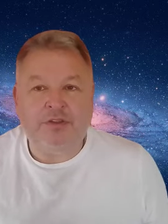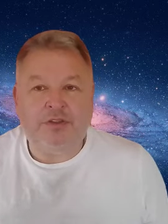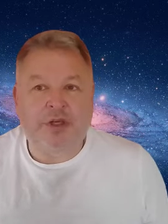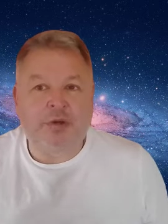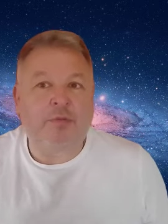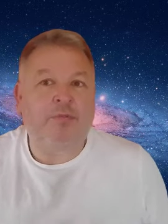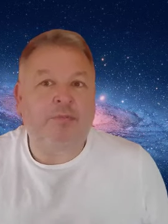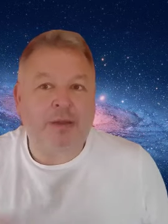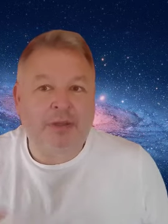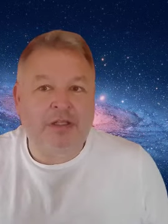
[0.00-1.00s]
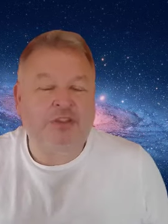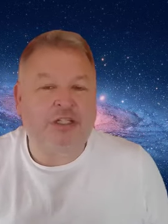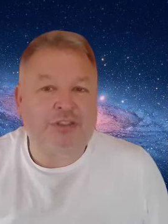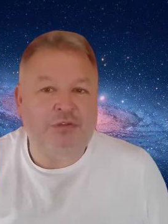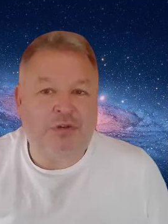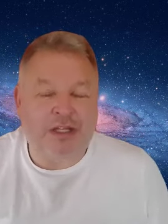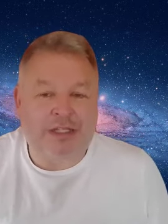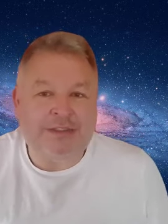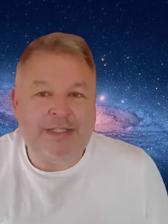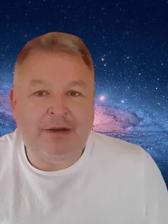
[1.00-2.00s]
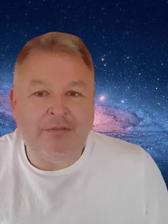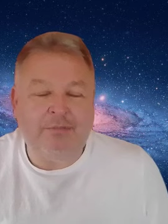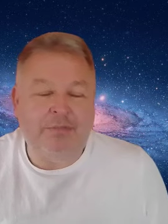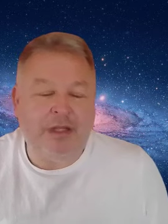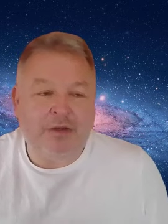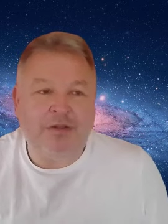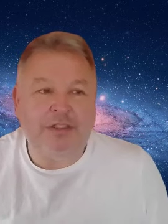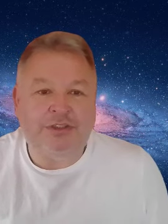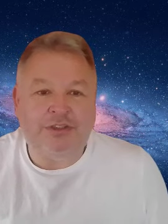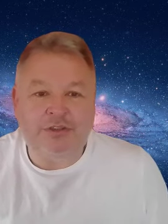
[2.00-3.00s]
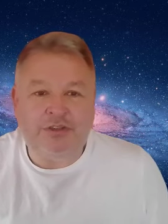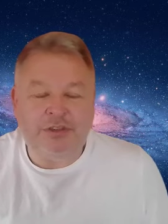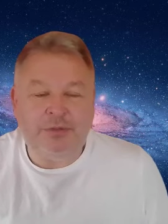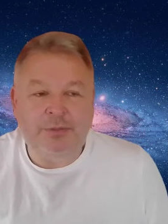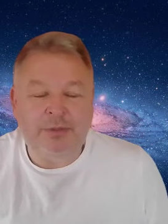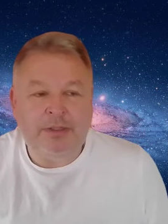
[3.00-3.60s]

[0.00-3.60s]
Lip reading: So maybe I should actually write this down below this YouTube.